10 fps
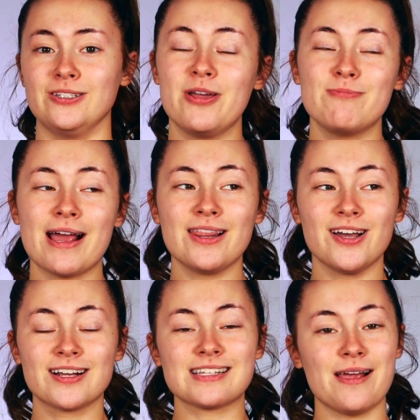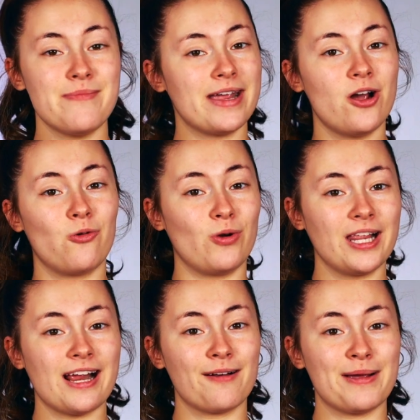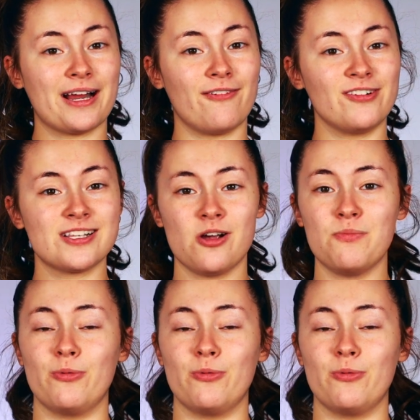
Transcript: With my looks, I may go really out of my comfort zone,